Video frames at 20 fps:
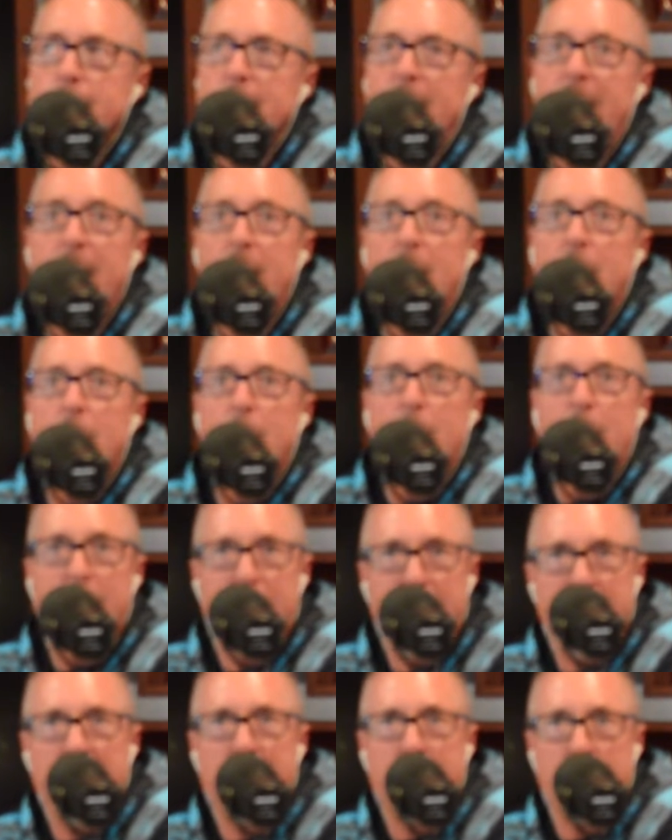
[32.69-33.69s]

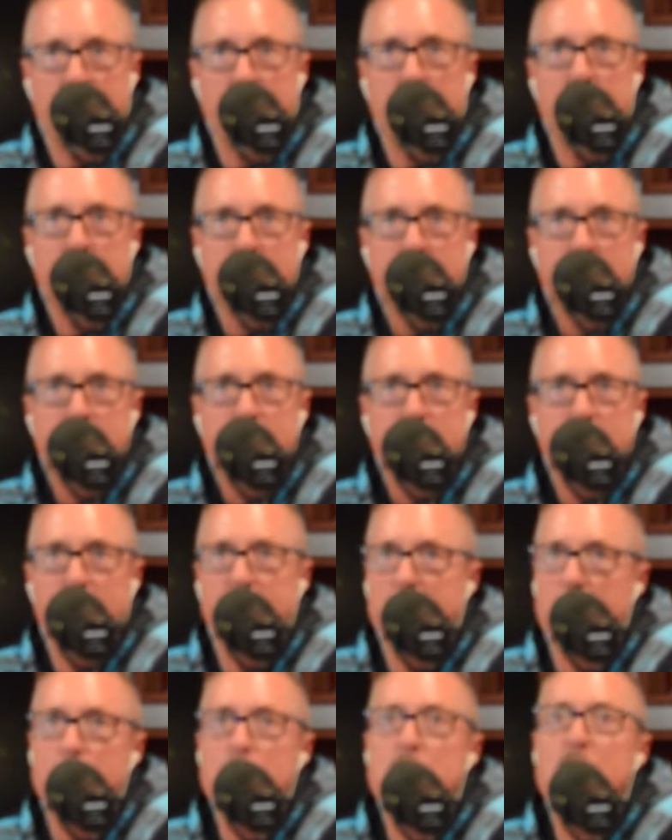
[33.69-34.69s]
header,
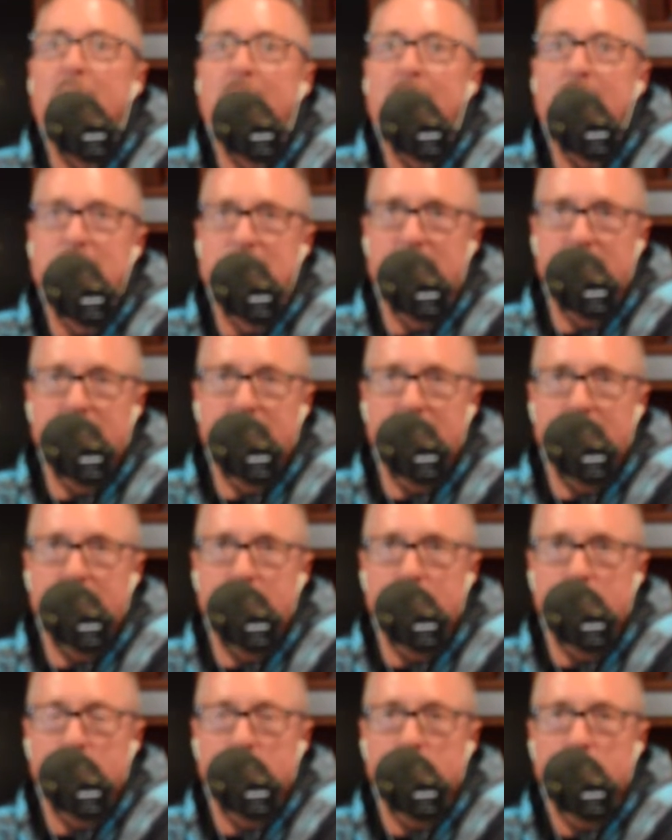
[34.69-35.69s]
an amazing
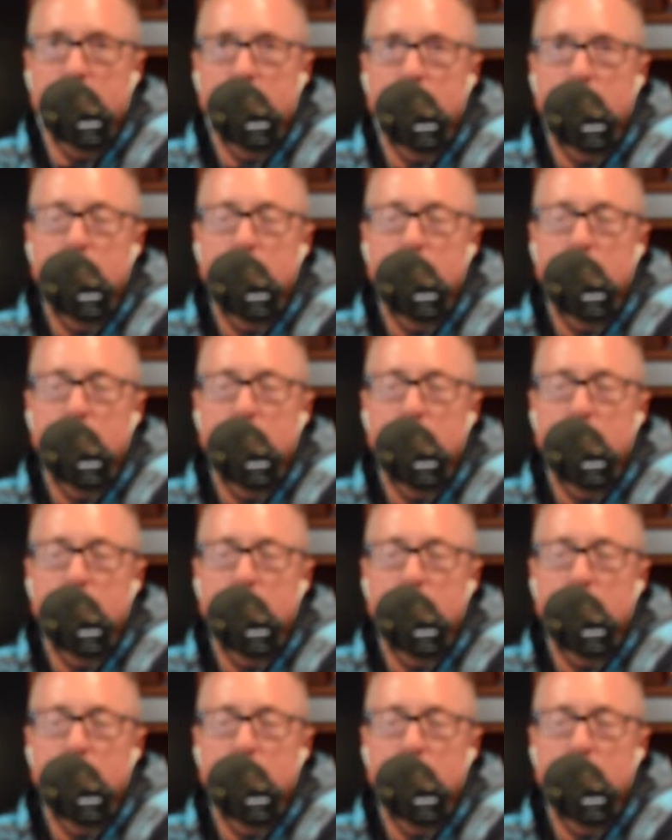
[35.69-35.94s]
header.